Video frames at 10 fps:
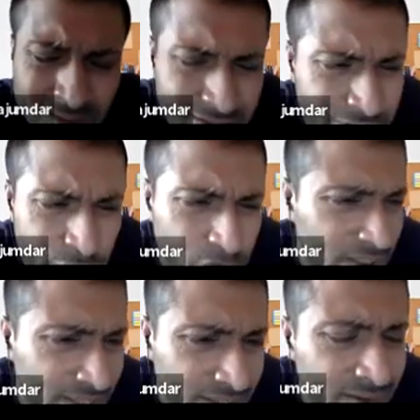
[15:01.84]
So it's
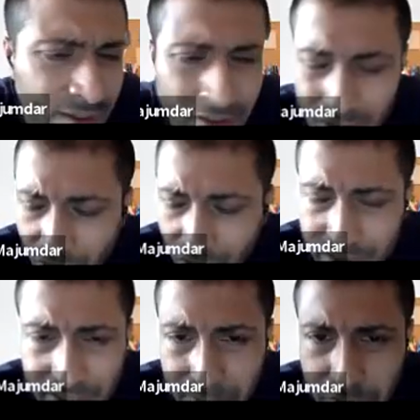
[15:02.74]
totally
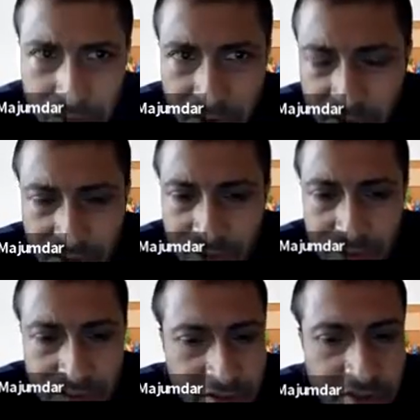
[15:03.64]
order m to the power
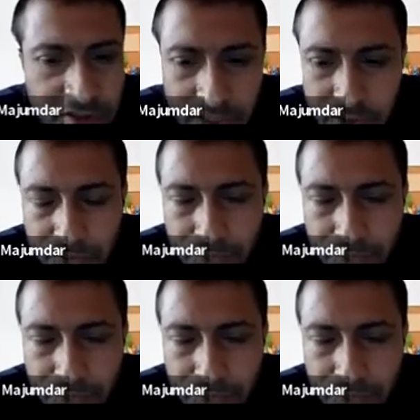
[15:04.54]
3 by 2.